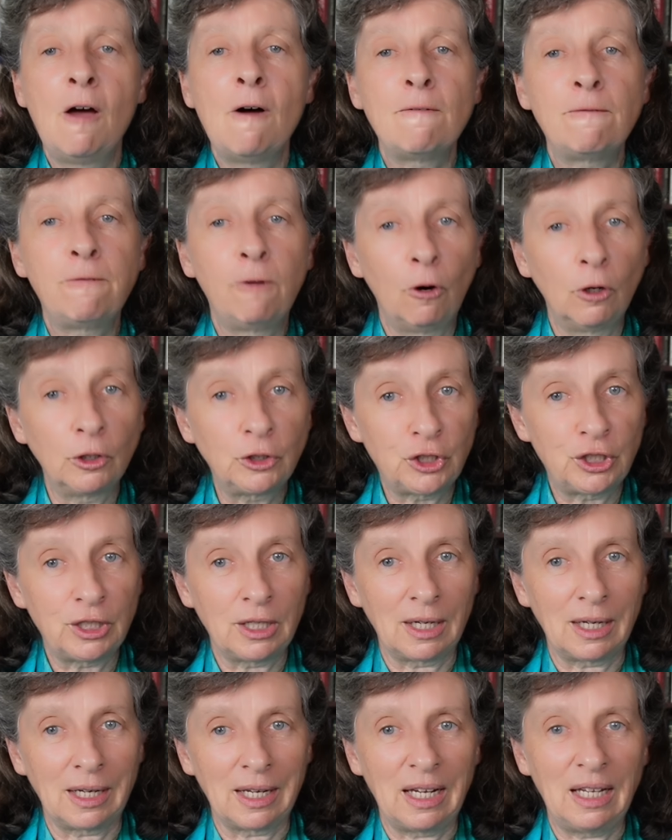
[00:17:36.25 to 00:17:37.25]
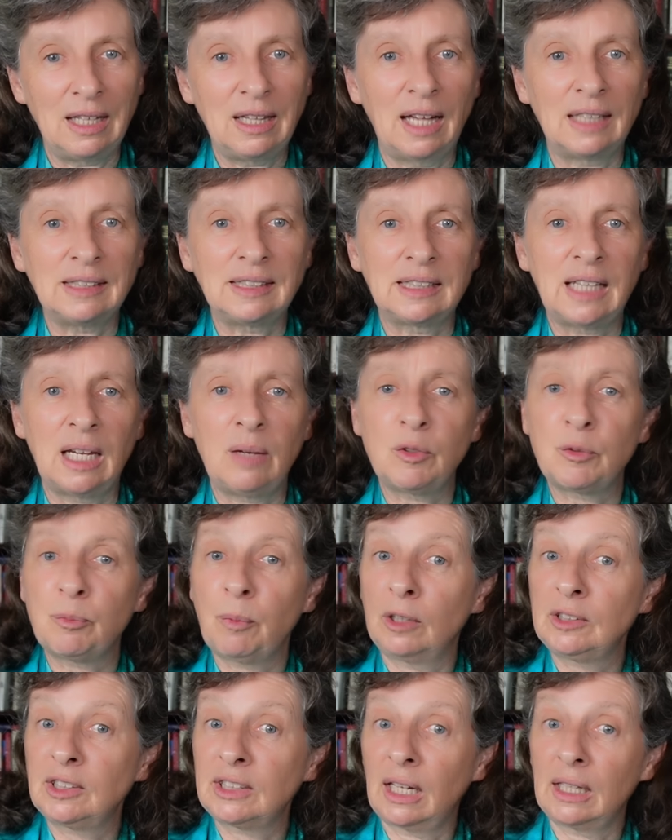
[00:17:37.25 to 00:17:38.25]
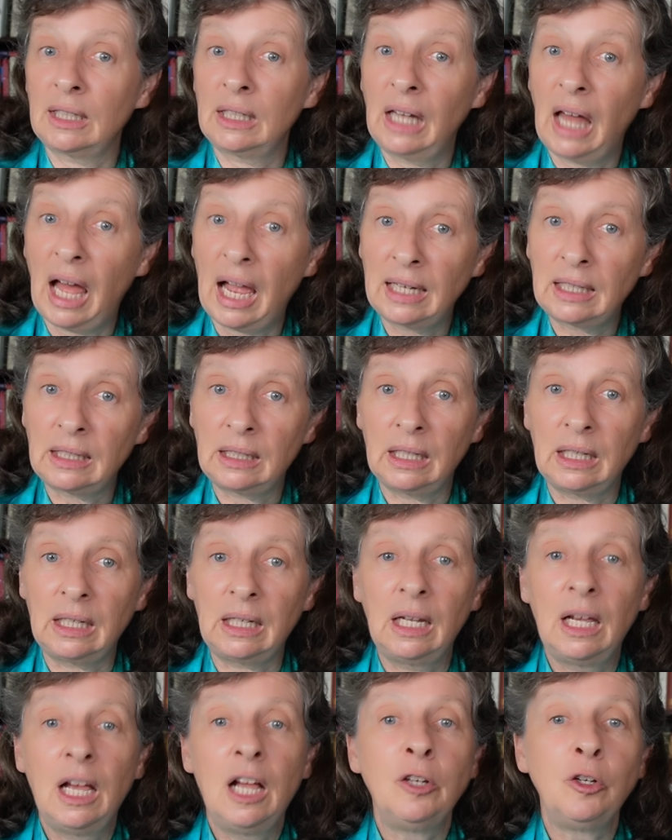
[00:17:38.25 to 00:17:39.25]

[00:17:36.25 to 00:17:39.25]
Fortunately, that seems most unlikely,